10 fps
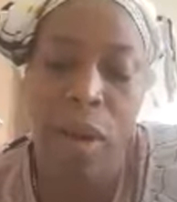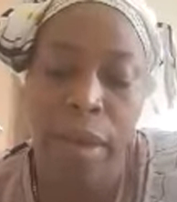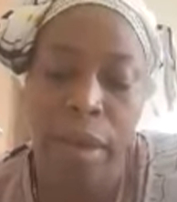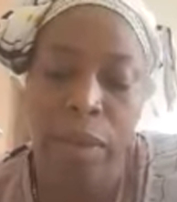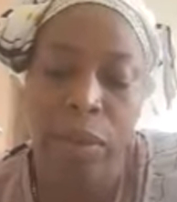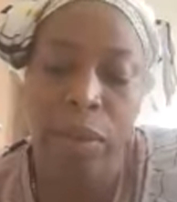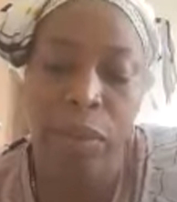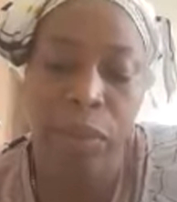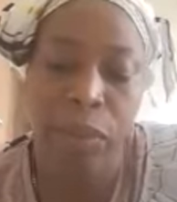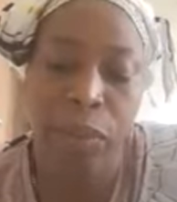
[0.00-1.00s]
what to
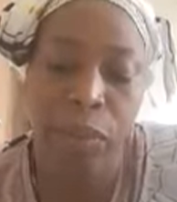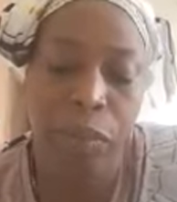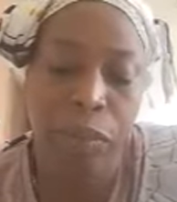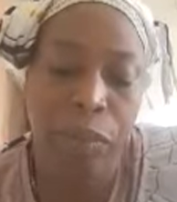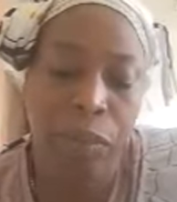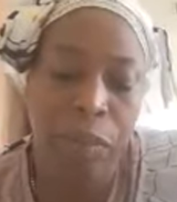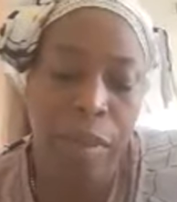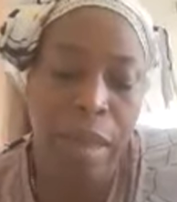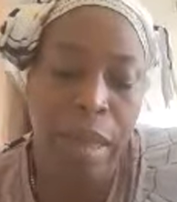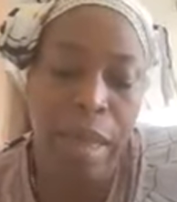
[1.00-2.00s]
do.
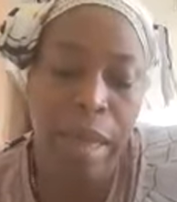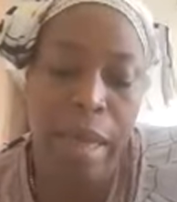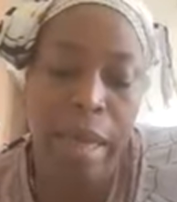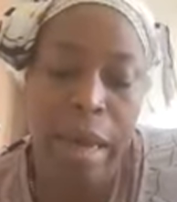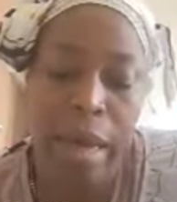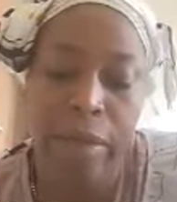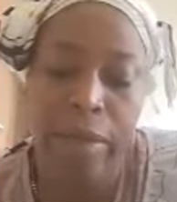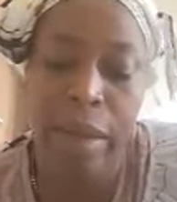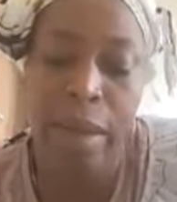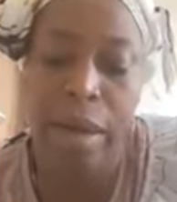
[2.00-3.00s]
He asked
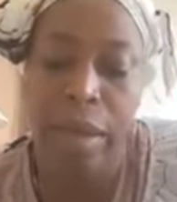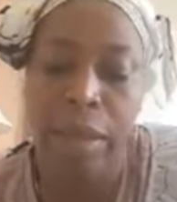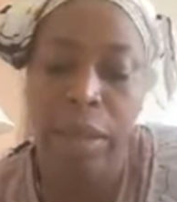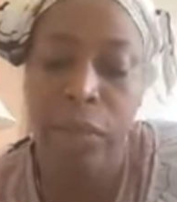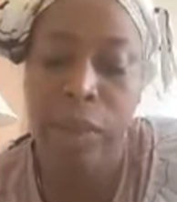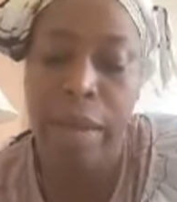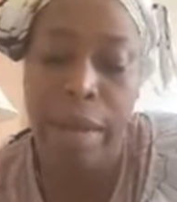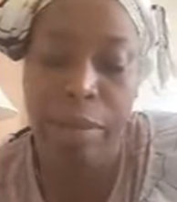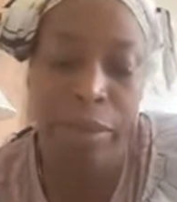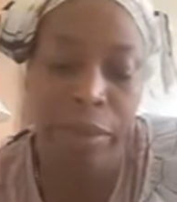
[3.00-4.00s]
the Lord, should
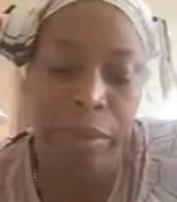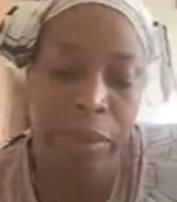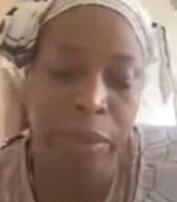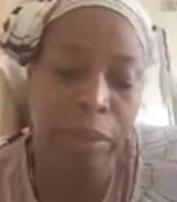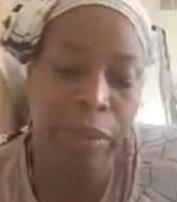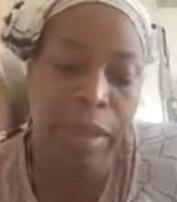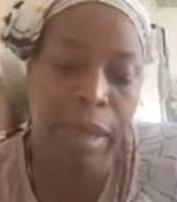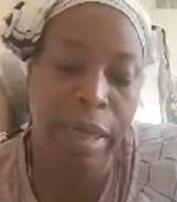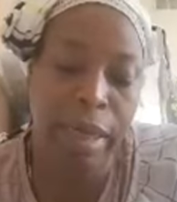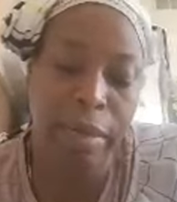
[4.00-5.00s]
I pursue
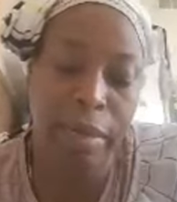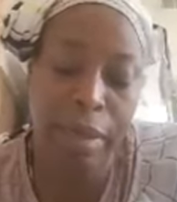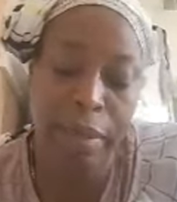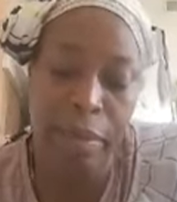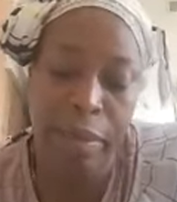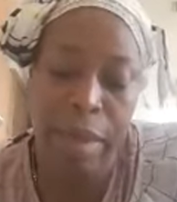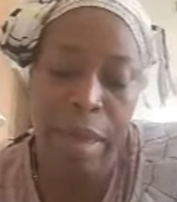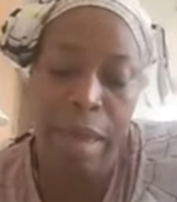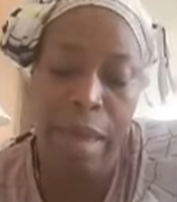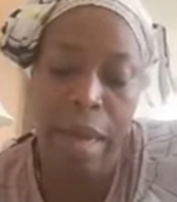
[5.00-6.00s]
the enemy?
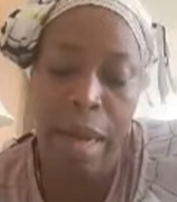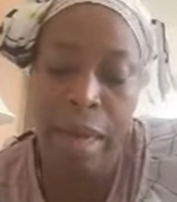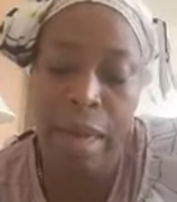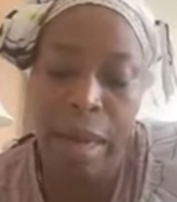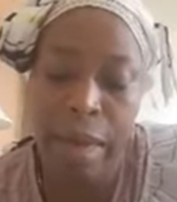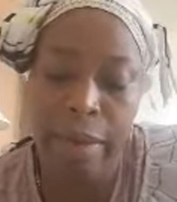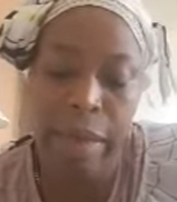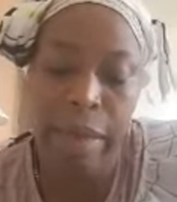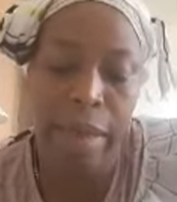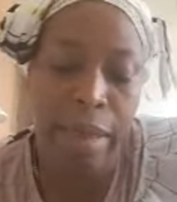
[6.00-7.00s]
And God
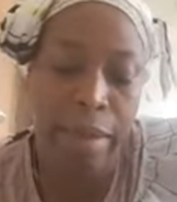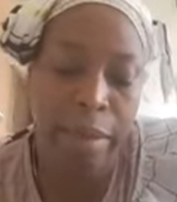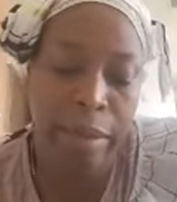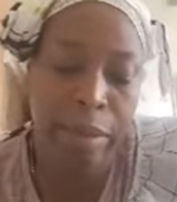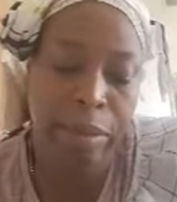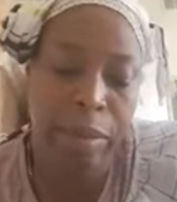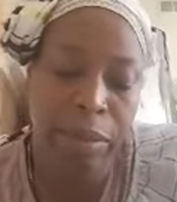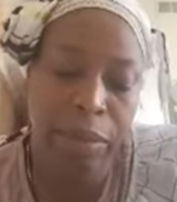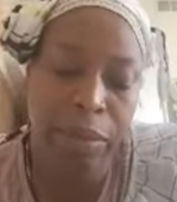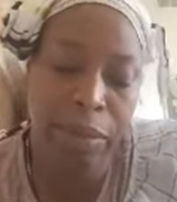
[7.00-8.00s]
said, yes,
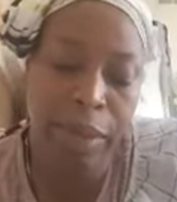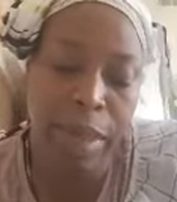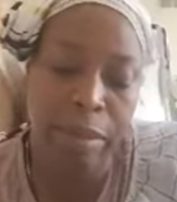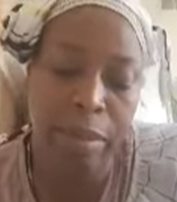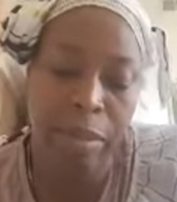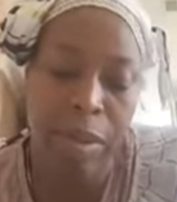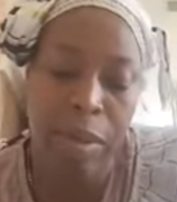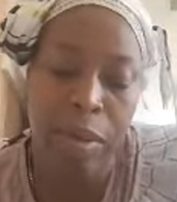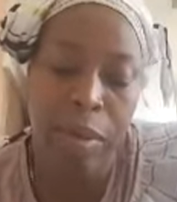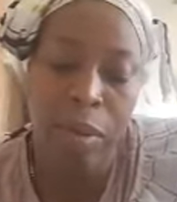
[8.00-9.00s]
pursue them,
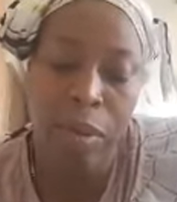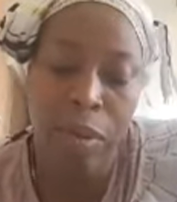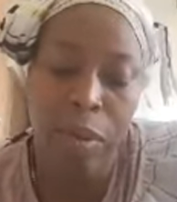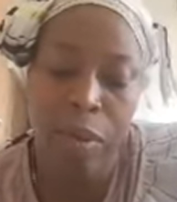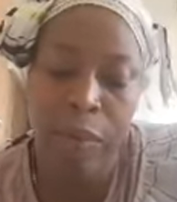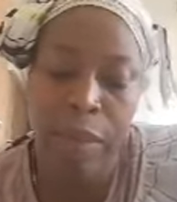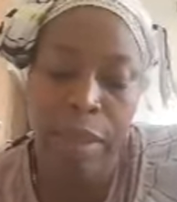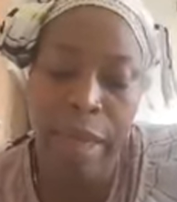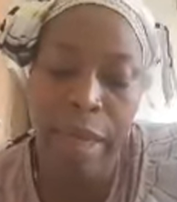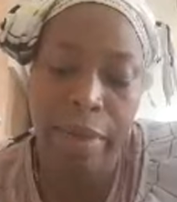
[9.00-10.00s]

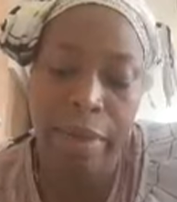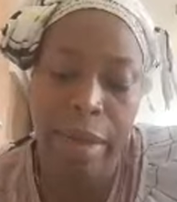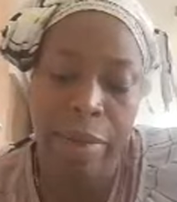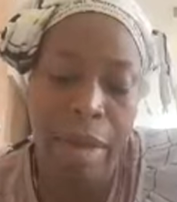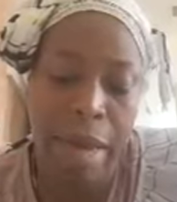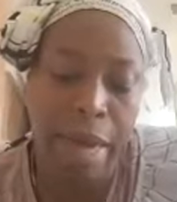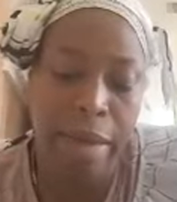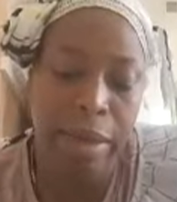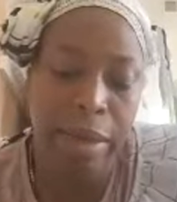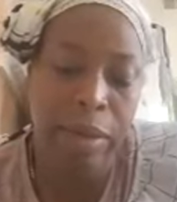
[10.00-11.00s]
overtake them,
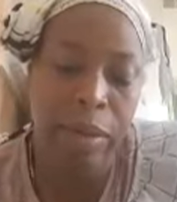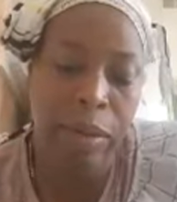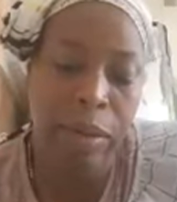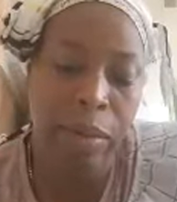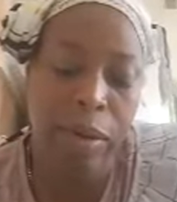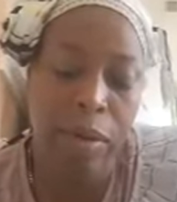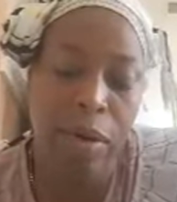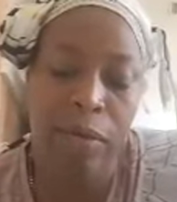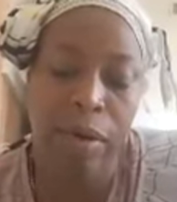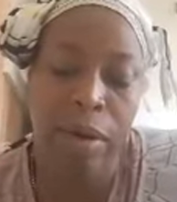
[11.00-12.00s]
and
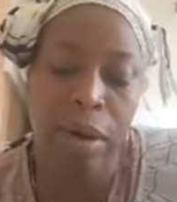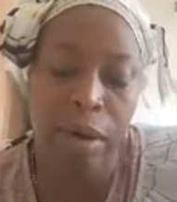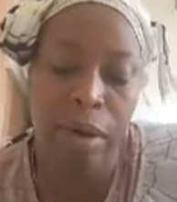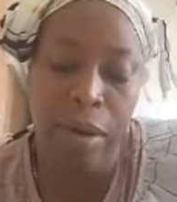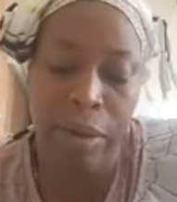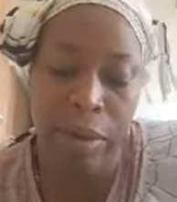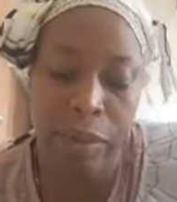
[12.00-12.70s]
recover all.